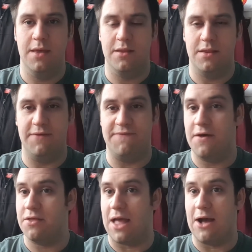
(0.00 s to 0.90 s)
The
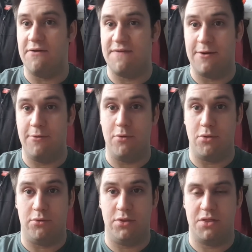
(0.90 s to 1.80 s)
first half hour was
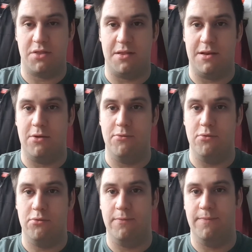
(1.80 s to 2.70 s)
not as slow
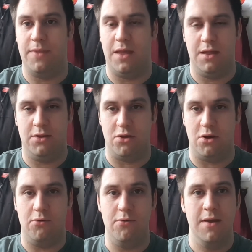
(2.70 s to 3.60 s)
or
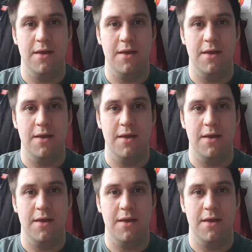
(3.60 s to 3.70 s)
dull,